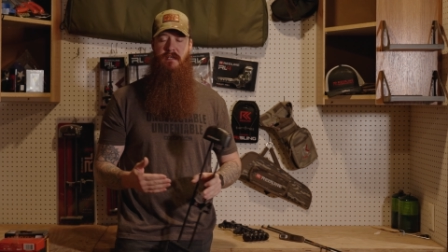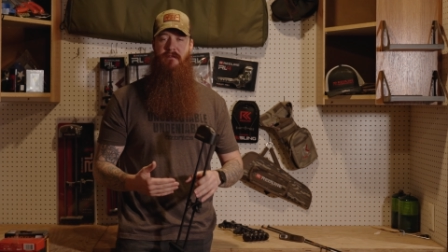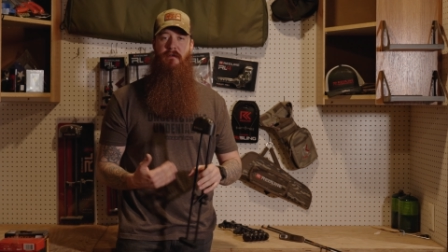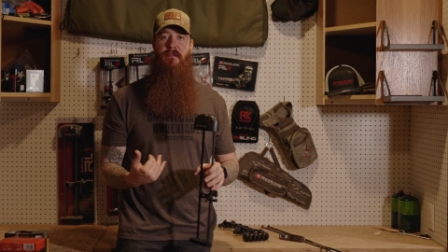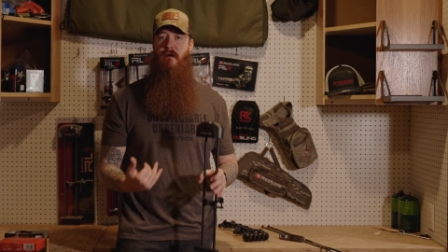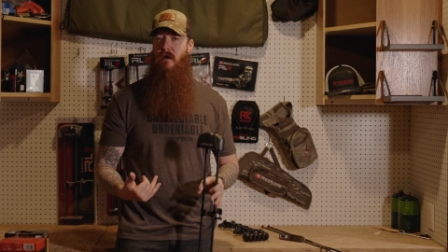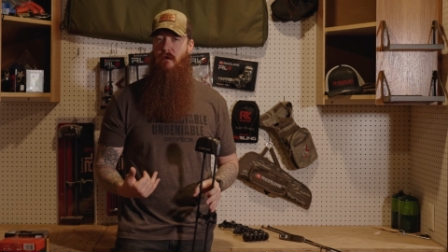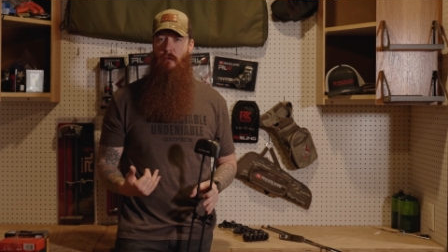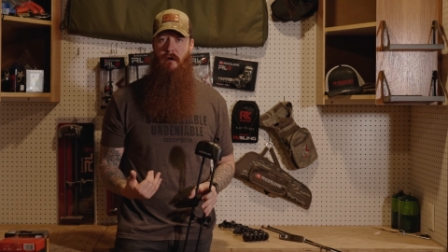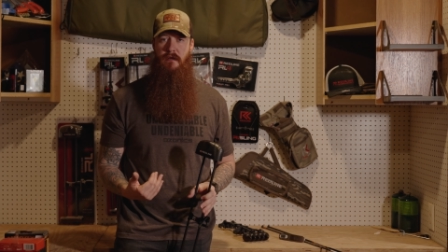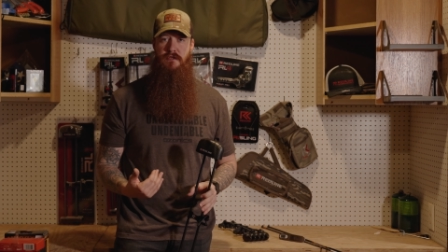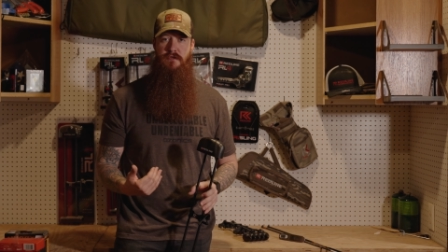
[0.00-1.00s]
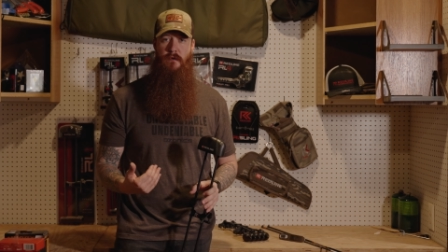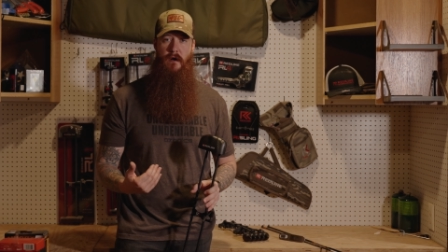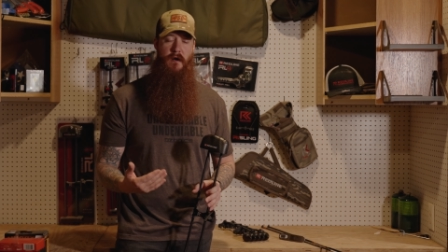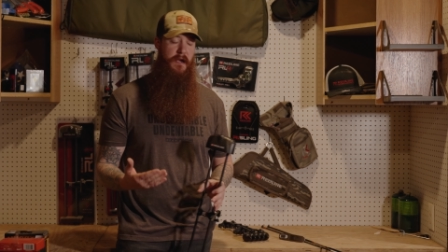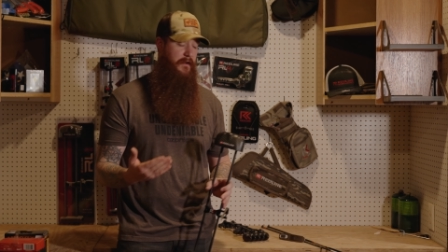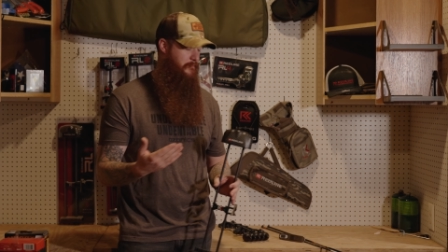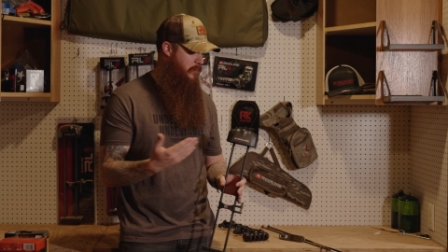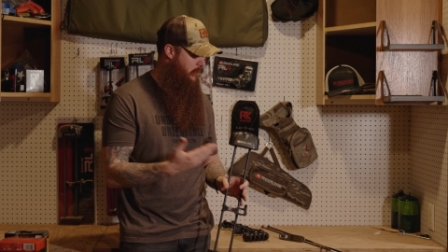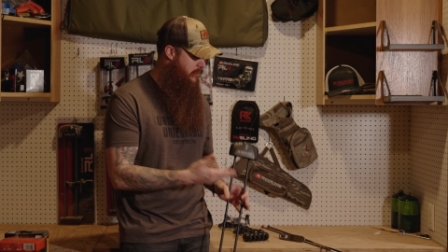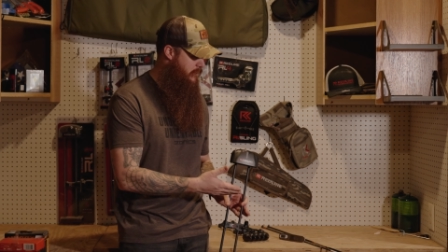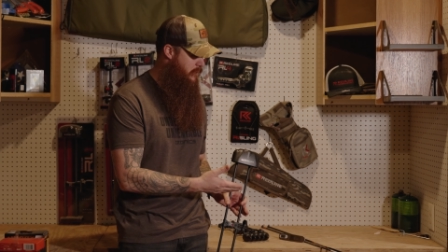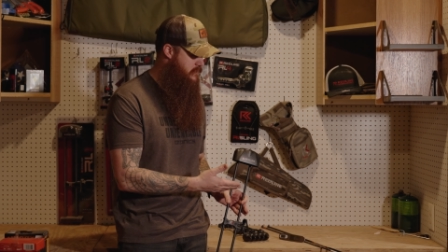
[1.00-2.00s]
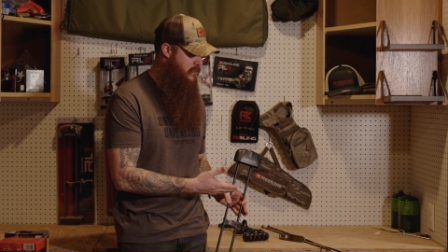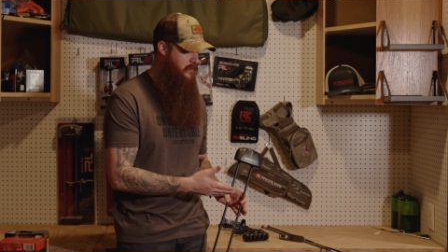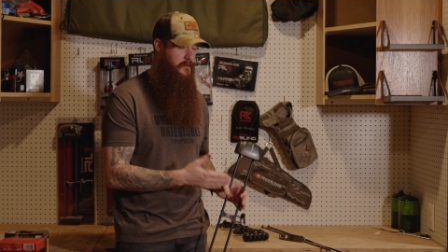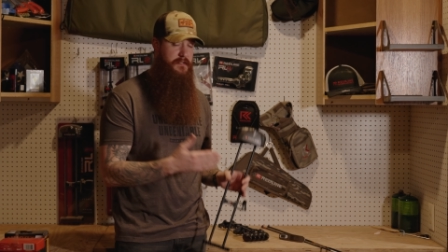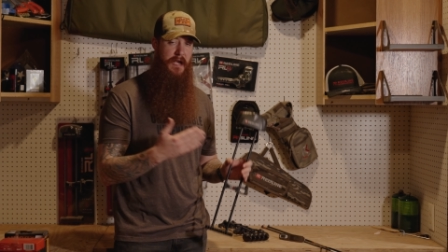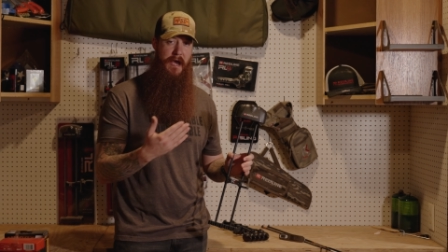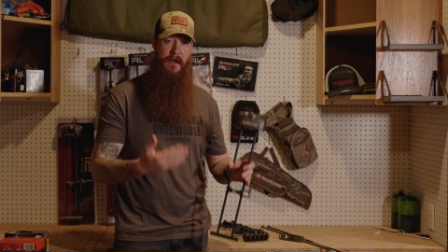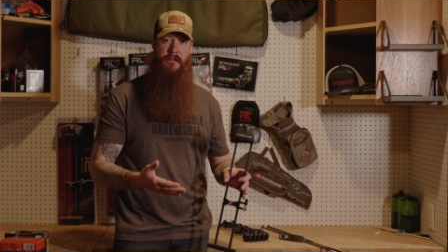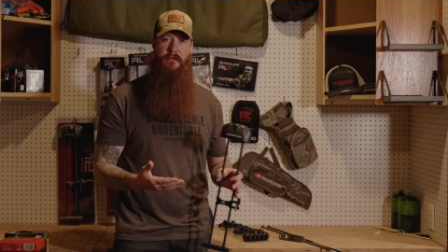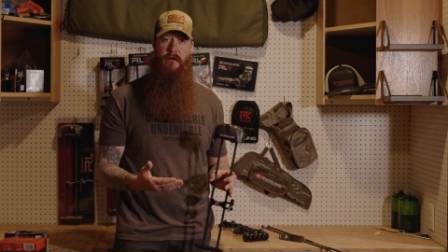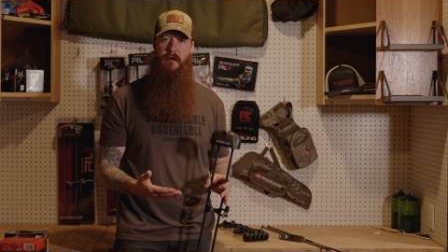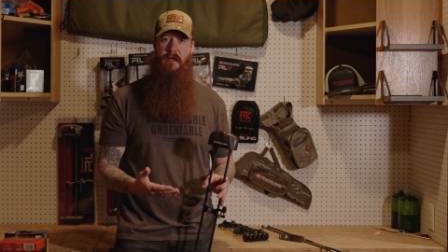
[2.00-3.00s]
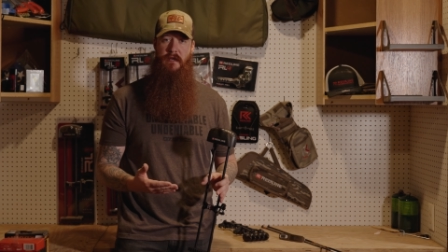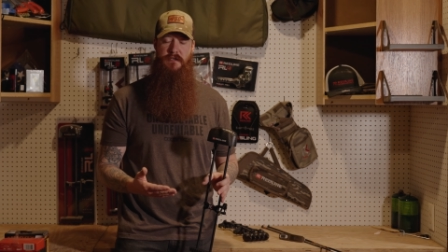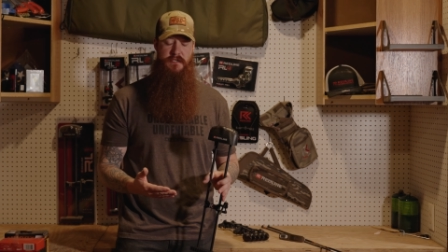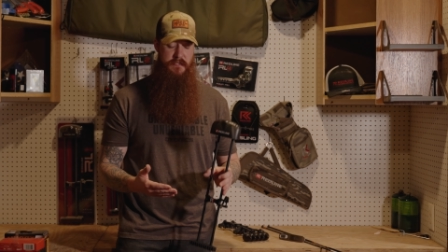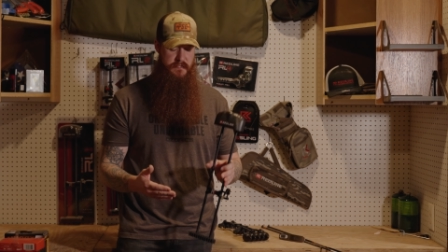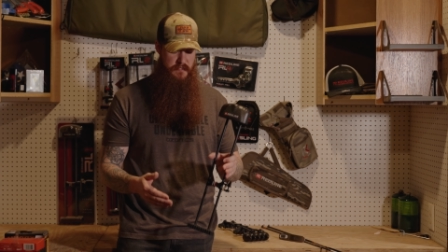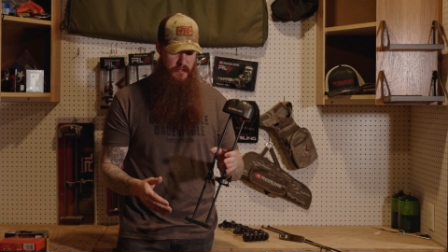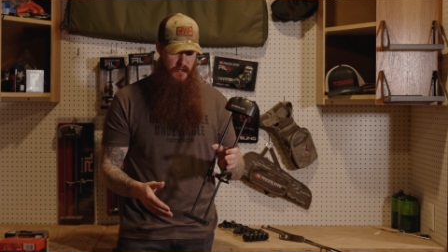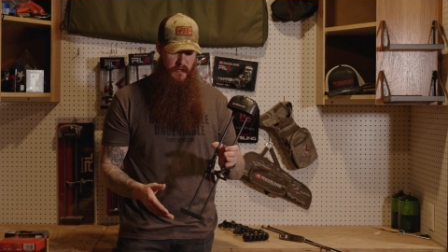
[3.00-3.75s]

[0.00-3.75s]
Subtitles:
I have a 31-inch draw. I have both of those arrows at 30 inches.